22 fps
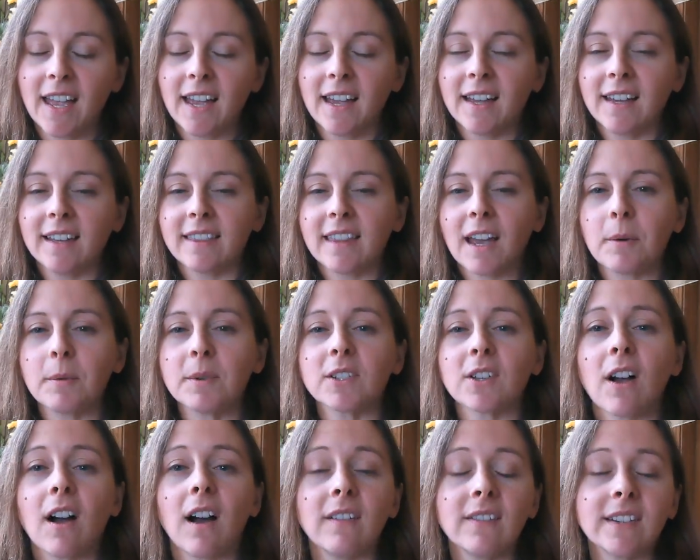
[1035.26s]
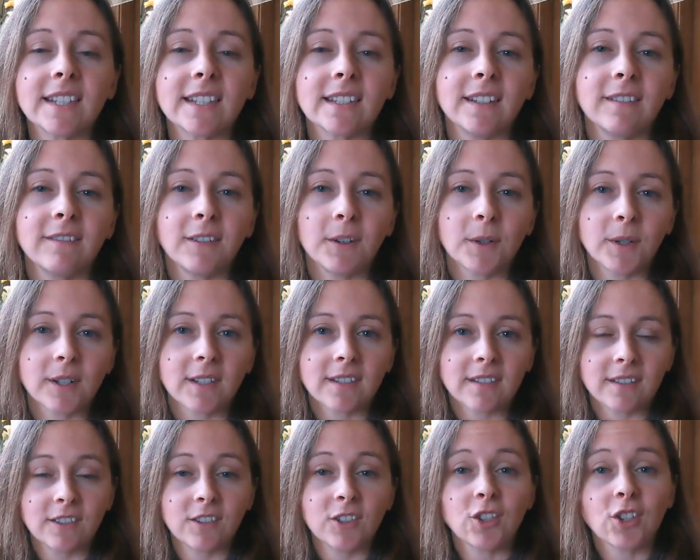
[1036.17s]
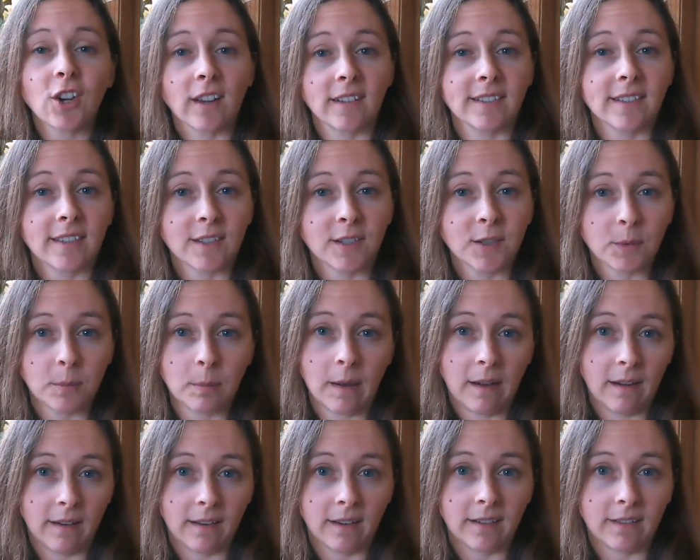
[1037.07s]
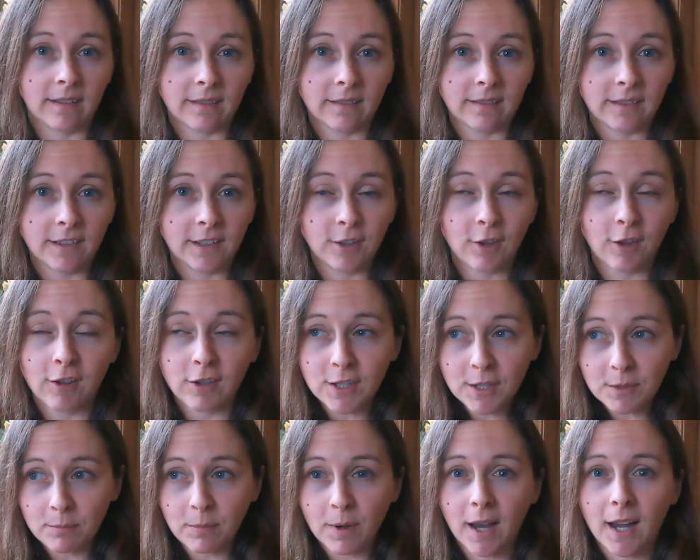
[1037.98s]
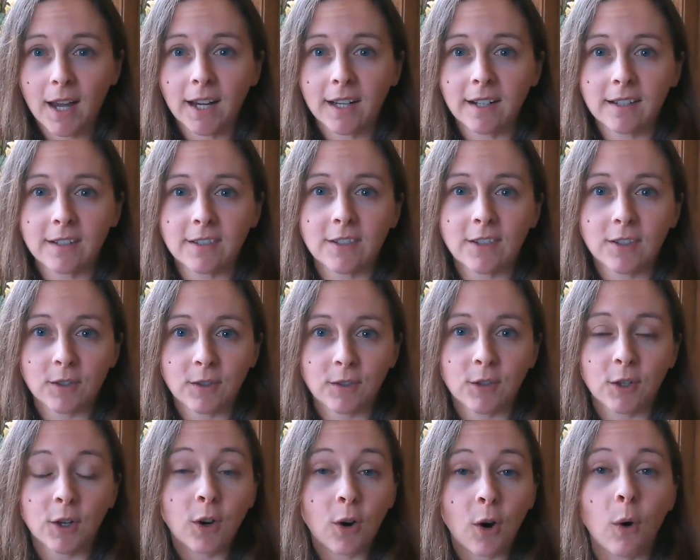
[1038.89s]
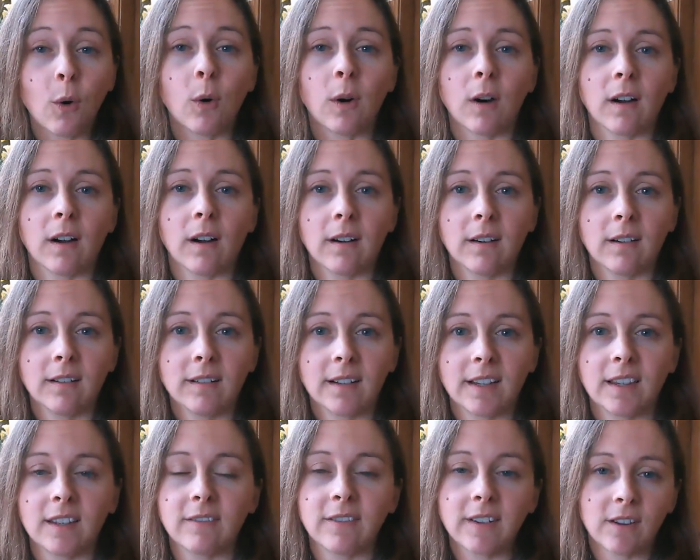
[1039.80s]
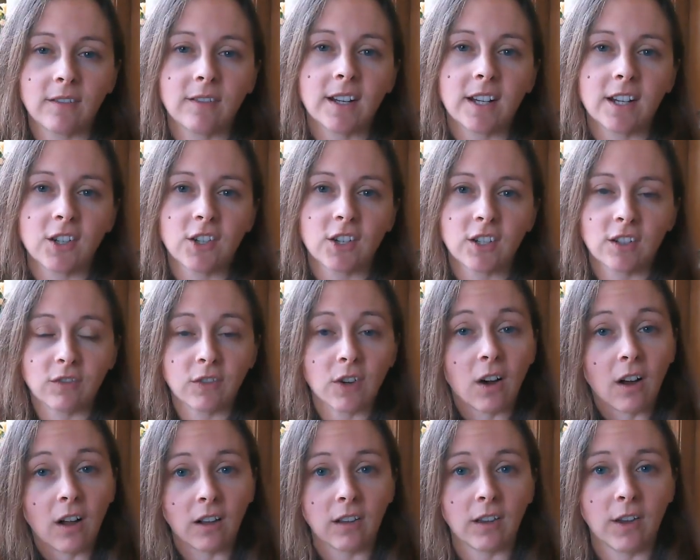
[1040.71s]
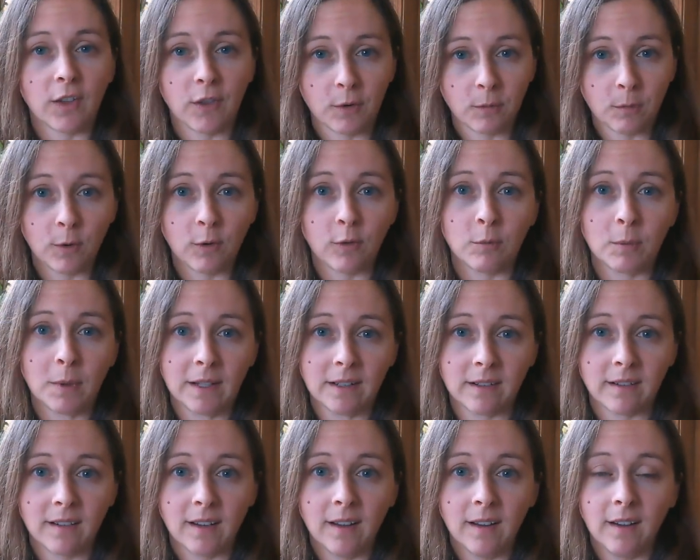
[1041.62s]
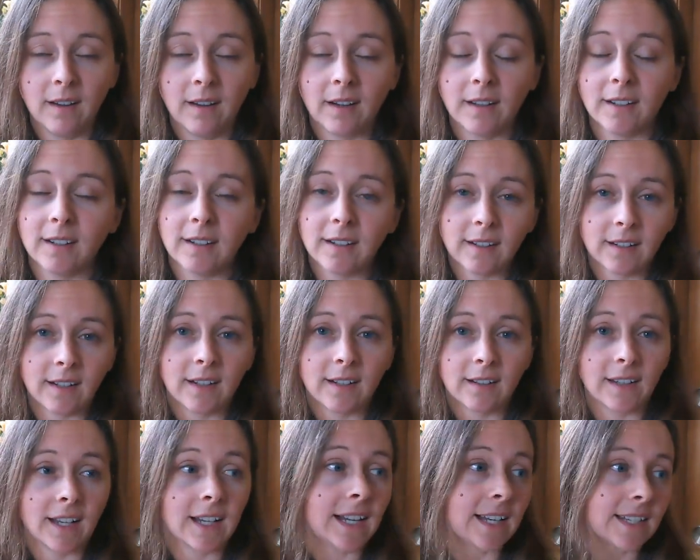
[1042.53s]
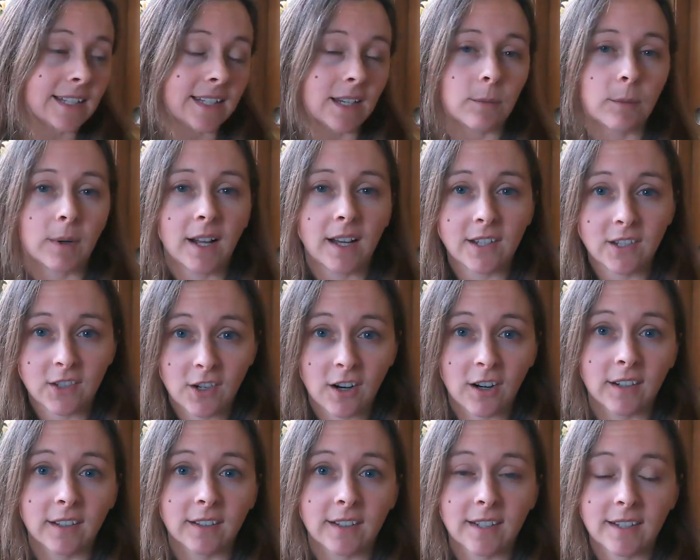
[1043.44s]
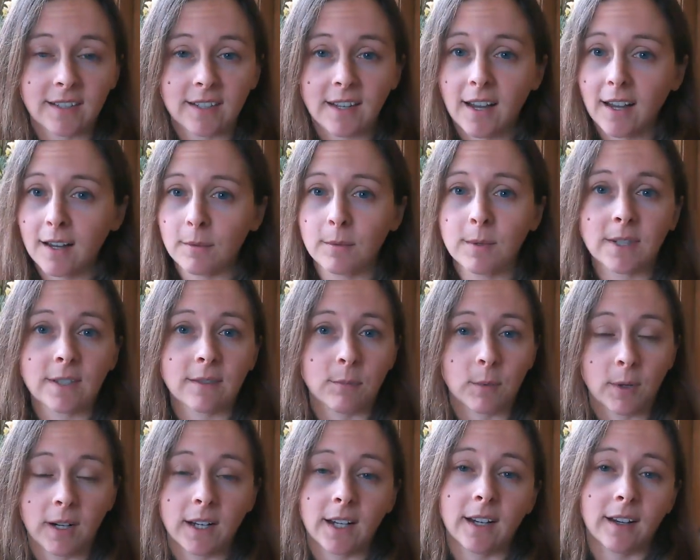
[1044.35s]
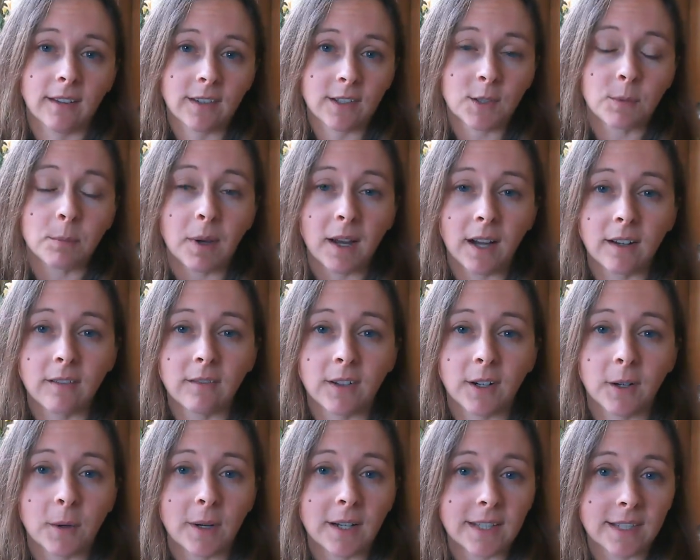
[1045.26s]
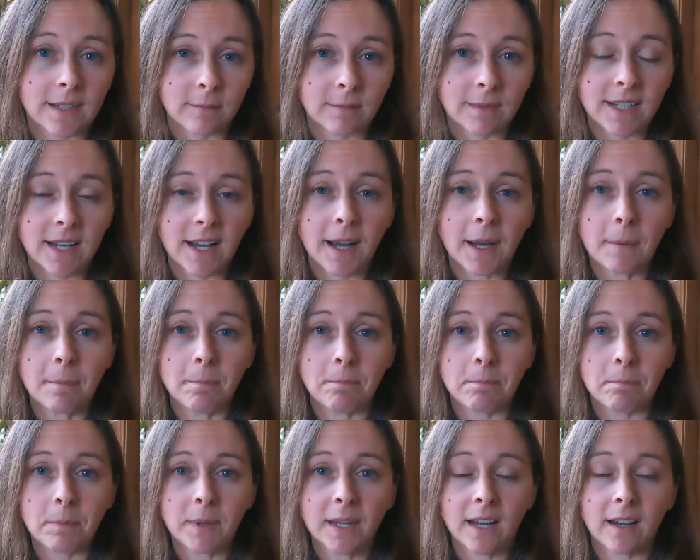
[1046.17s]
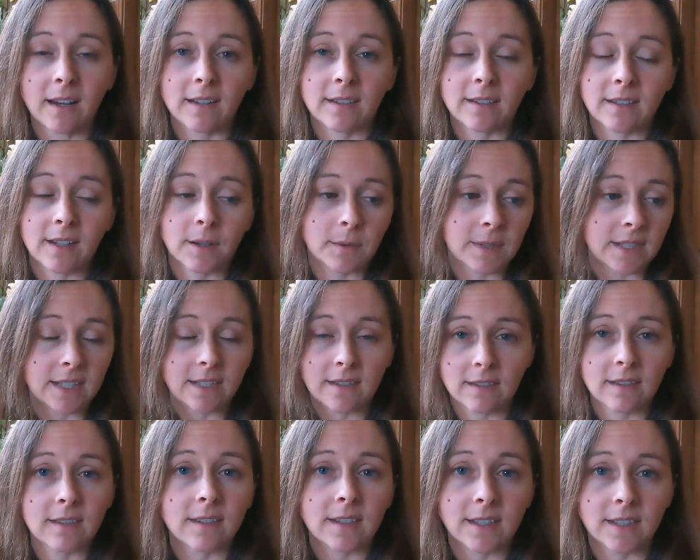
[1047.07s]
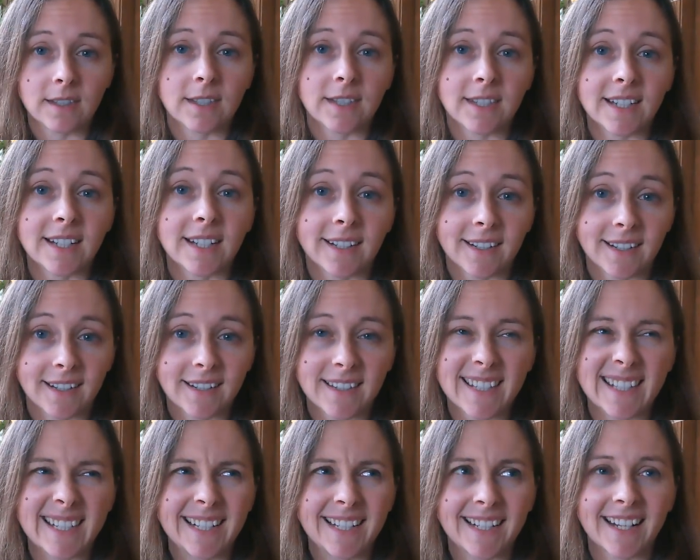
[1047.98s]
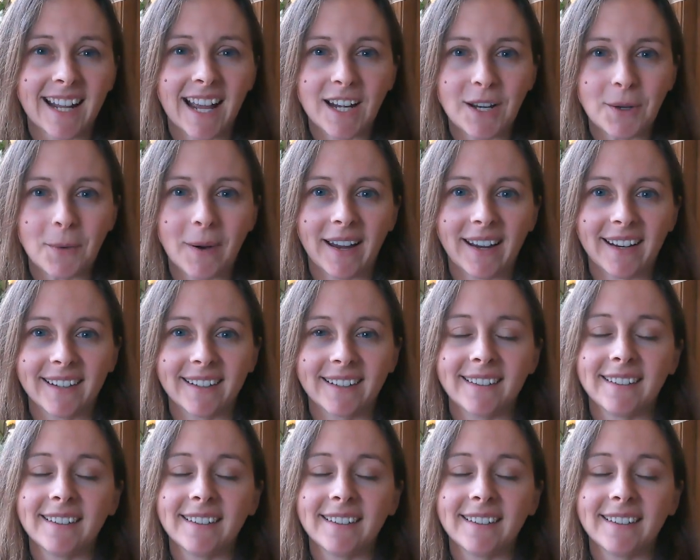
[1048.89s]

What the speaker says: That was obviously focused on just the spine. The spine is the core and the foundation of all other movement. And like I said, when I started this, I was working on the spine for quite some time because I was seated anyway.